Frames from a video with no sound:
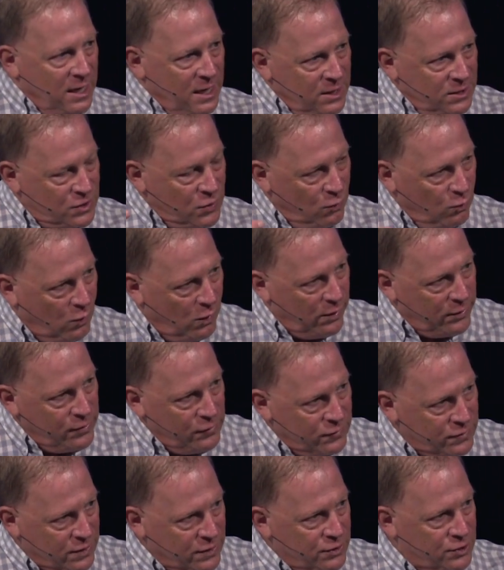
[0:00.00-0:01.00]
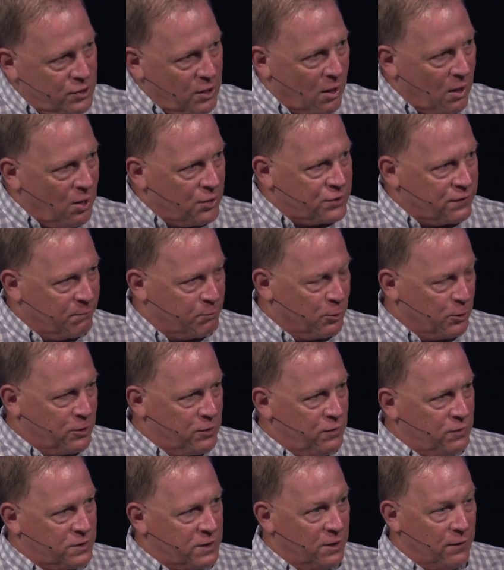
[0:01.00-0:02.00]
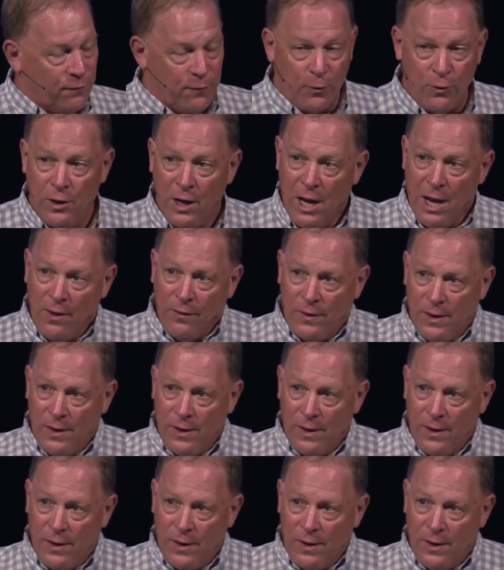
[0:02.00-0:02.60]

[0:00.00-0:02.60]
is the one who's in charge of producing the fruit,